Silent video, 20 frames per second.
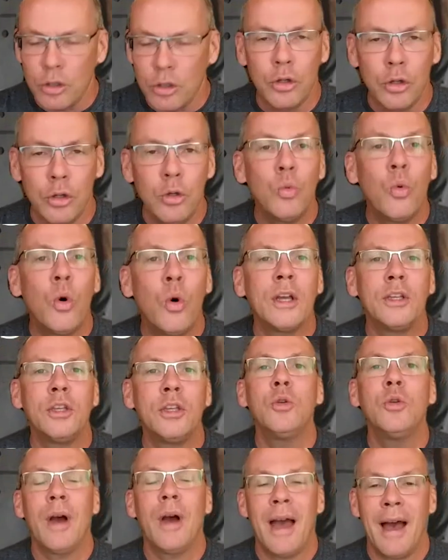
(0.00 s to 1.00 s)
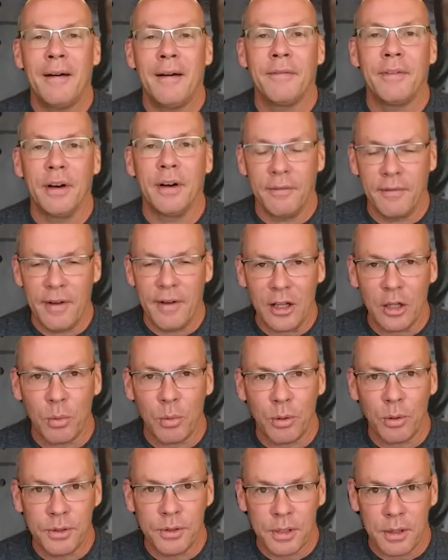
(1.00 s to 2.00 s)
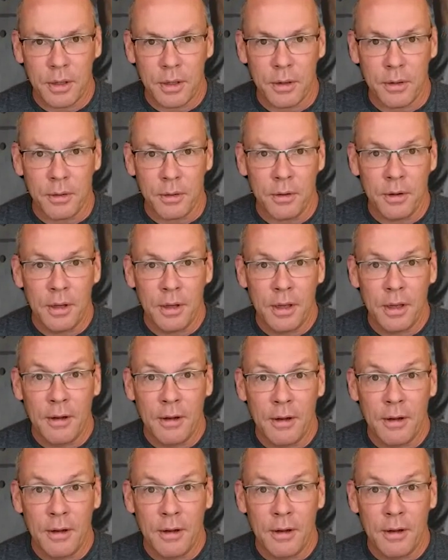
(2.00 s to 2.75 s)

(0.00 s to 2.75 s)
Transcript: Do what you have available to you.